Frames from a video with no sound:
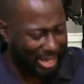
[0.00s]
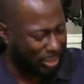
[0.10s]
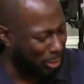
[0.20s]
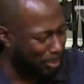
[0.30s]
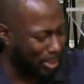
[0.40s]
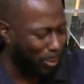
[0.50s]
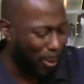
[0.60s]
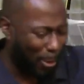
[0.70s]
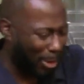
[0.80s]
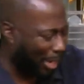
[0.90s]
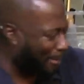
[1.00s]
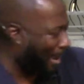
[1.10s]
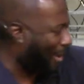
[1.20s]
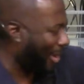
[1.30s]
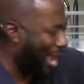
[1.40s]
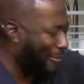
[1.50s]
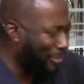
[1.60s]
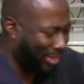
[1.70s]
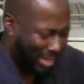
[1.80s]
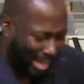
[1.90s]
else you've been worrying about,
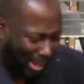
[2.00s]
everything